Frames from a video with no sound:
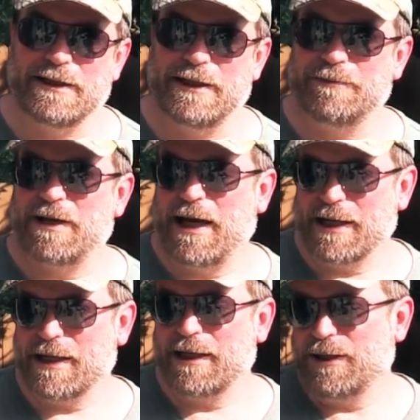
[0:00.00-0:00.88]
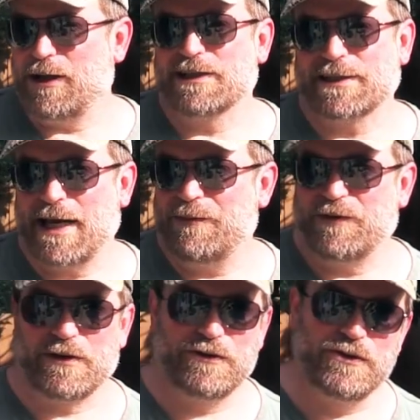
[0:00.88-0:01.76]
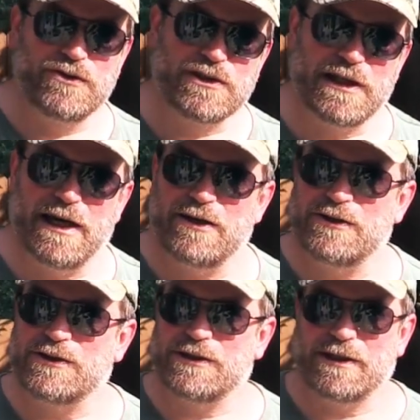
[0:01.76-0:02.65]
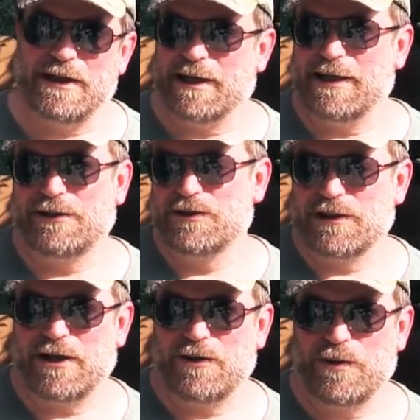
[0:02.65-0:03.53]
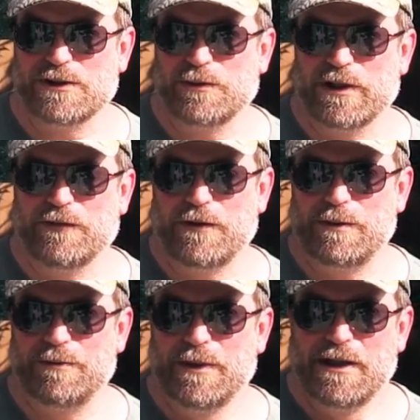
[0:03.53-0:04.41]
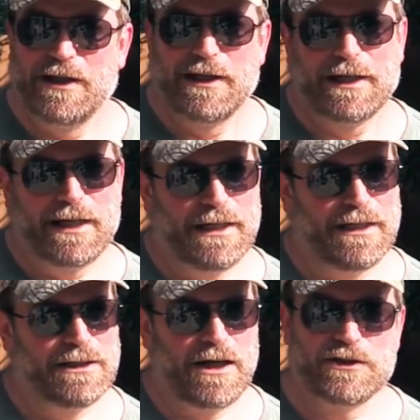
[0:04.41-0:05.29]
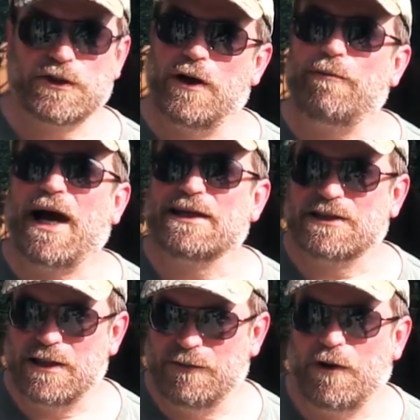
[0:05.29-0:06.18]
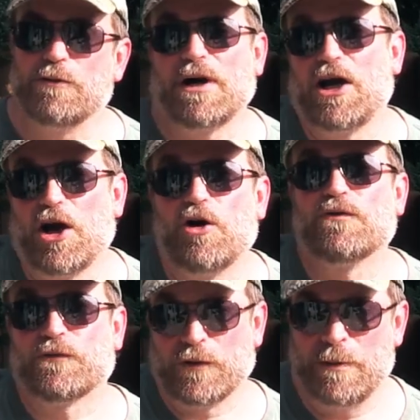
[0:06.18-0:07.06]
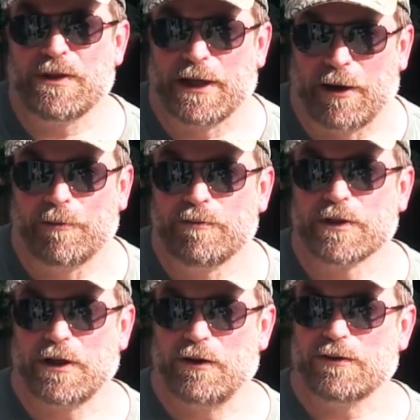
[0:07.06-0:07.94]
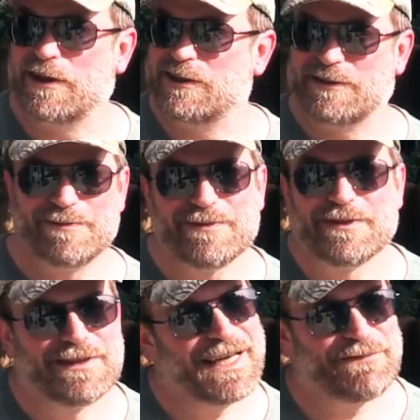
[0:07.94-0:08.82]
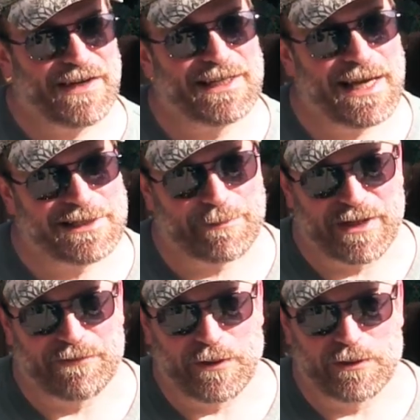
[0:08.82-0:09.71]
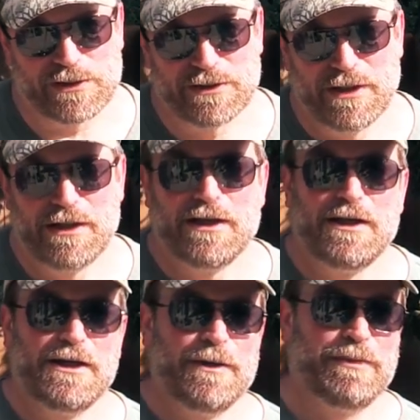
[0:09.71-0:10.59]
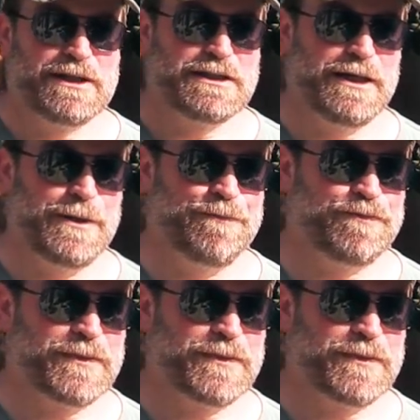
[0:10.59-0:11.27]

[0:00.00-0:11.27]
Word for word: and I, you know, I sign up for the newsletters. I get a newsletter once a week from them. And also I buy stuff on my own from them, you know, because they got fantastic meat, folks. But uh,